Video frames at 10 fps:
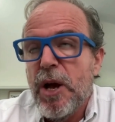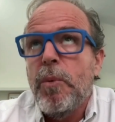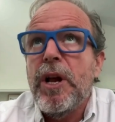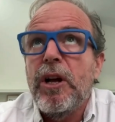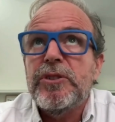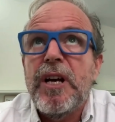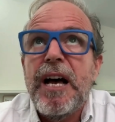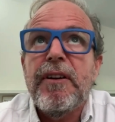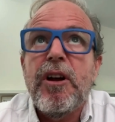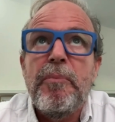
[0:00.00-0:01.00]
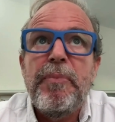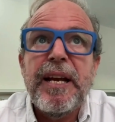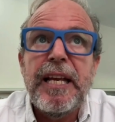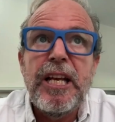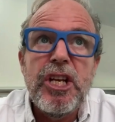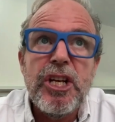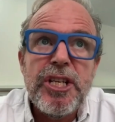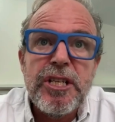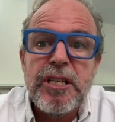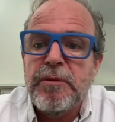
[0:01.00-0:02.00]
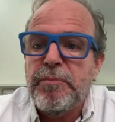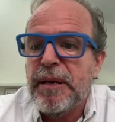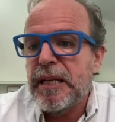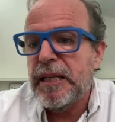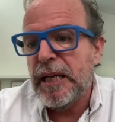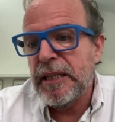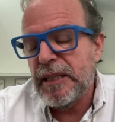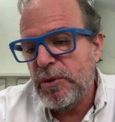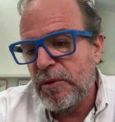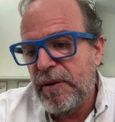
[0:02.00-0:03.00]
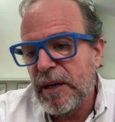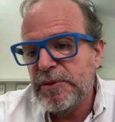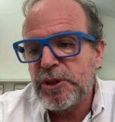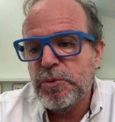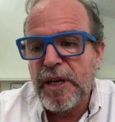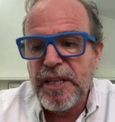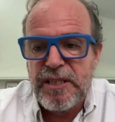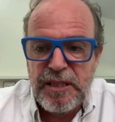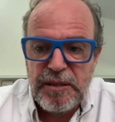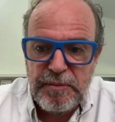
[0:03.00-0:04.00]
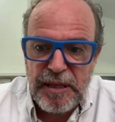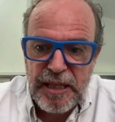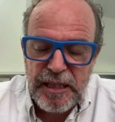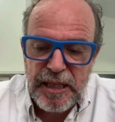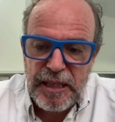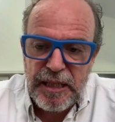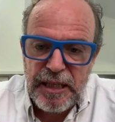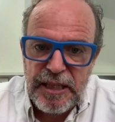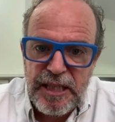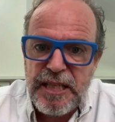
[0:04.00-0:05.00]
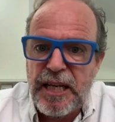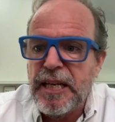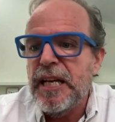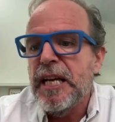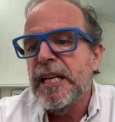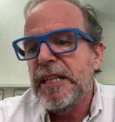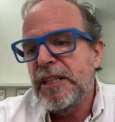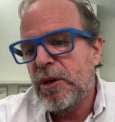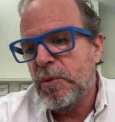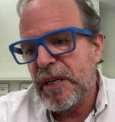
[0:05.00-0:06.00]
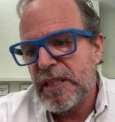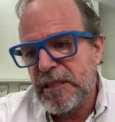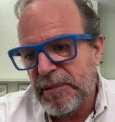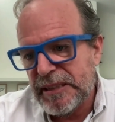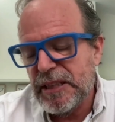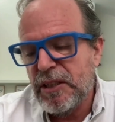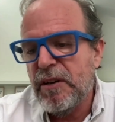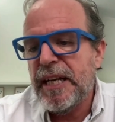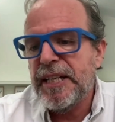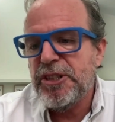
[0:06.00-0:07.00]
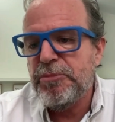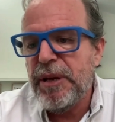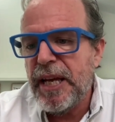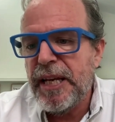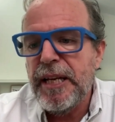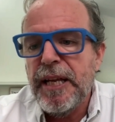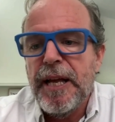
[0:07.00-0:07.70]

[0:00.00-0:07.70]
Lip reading: We also have a company in London, but the two founders, one is in Italy, the other one is in Barcelona in Spain.